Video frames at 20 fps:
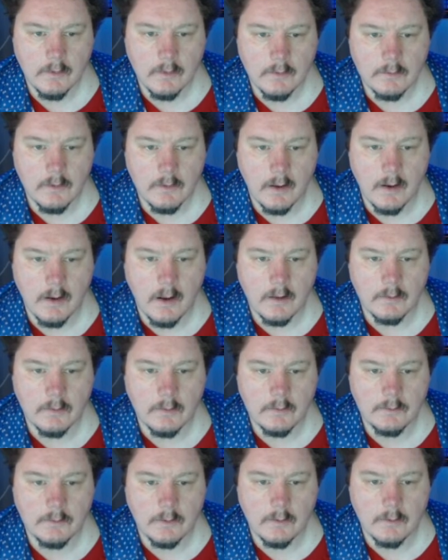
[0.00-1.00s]
the
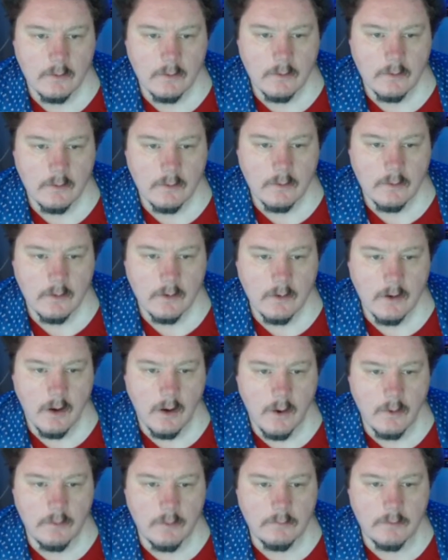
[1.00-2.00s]
accuracy.
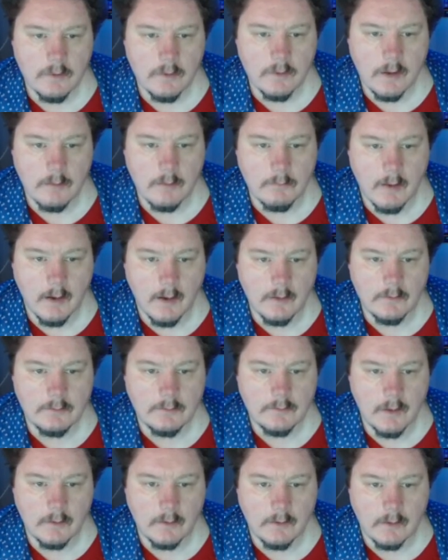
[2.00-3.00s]
Over the
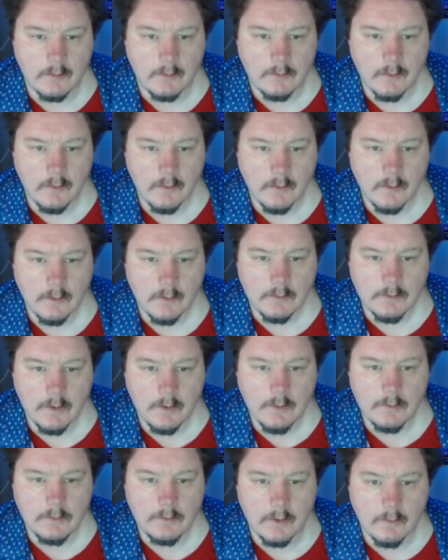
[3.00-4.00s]
past decade,
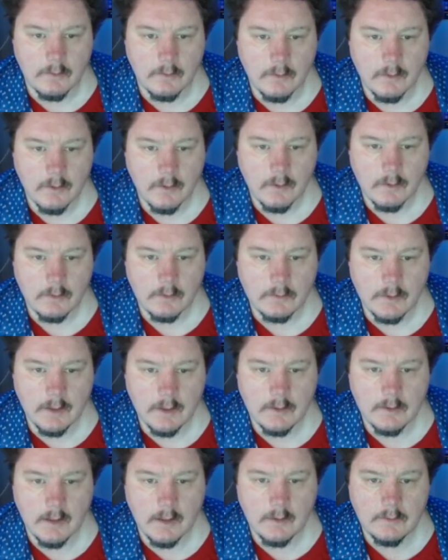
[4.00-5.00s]
2 new
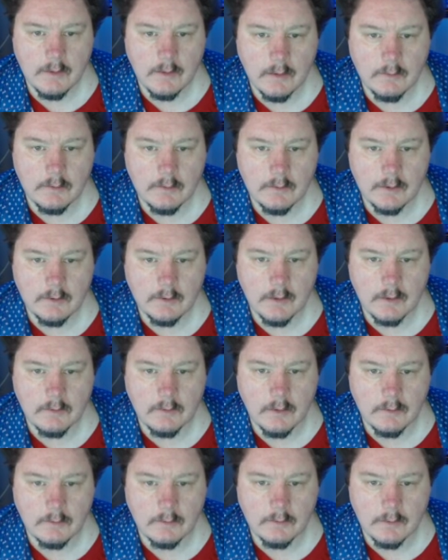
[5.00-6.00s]
DNA sequencing
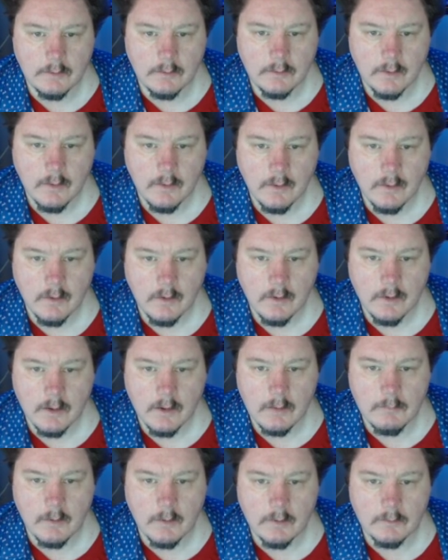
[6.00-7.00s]
technologies
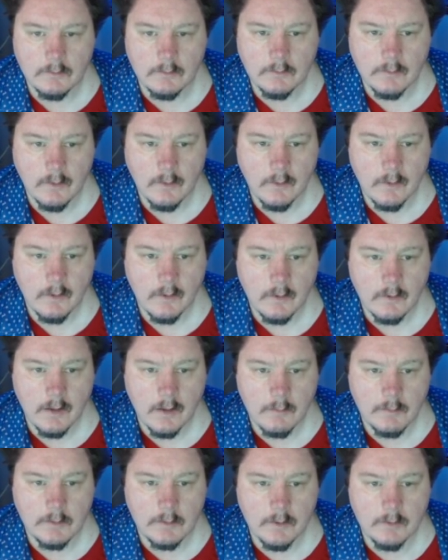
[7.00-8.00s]
emerged
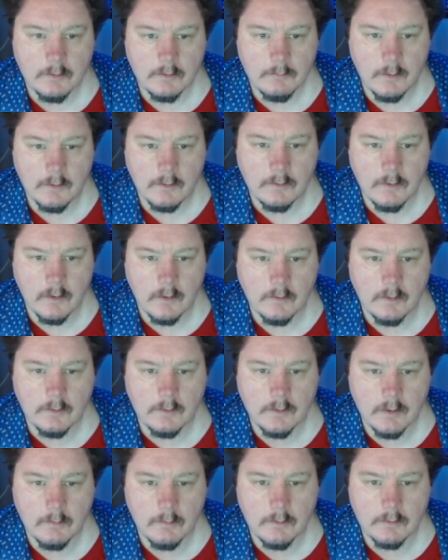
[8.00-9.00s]
that produce much longer
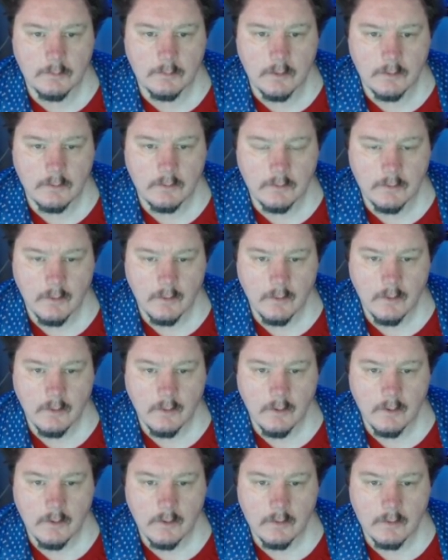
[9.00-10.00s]
sequence reads.
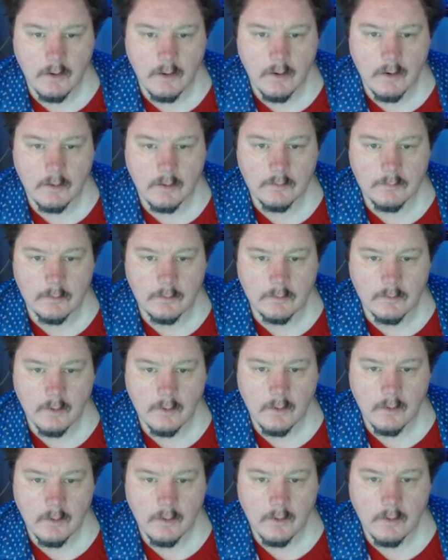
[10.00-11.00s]
The Oxford
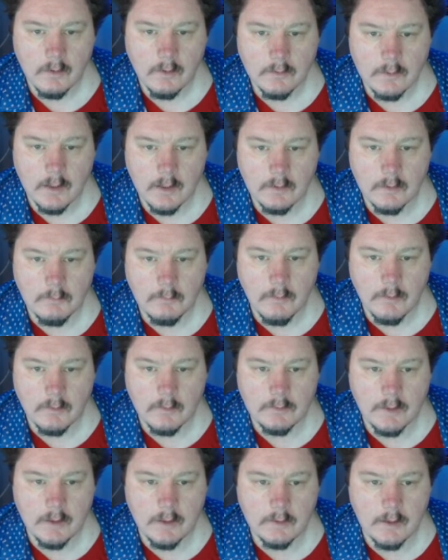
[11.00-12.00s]

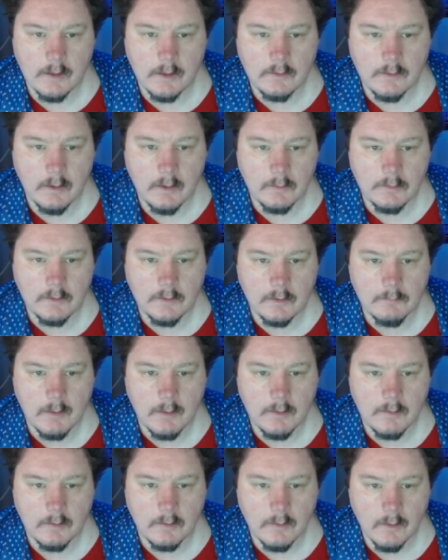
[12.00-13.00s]
Nanopore DNA sequencing
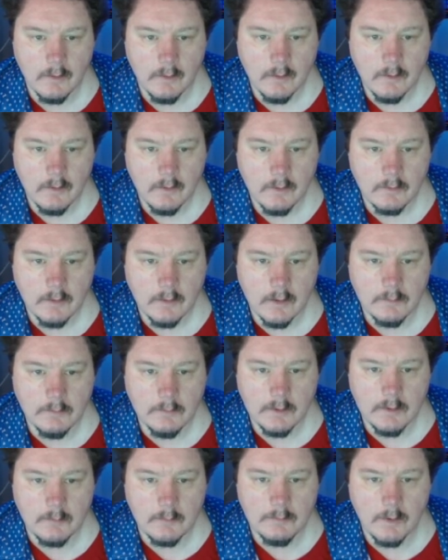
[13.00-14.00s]
method can
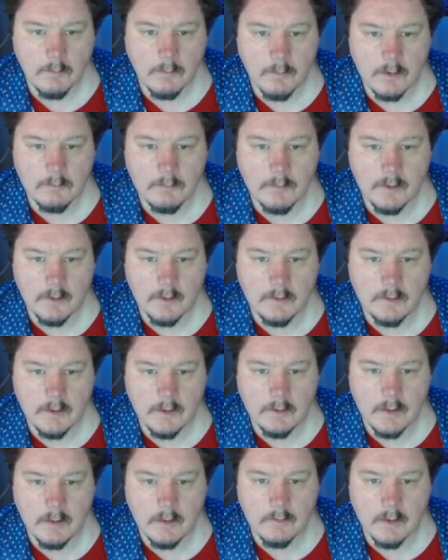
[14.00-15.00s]
read up to 1 million
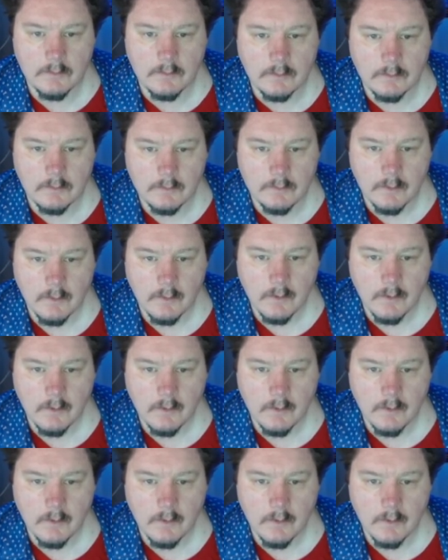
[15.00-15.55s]
DNA letters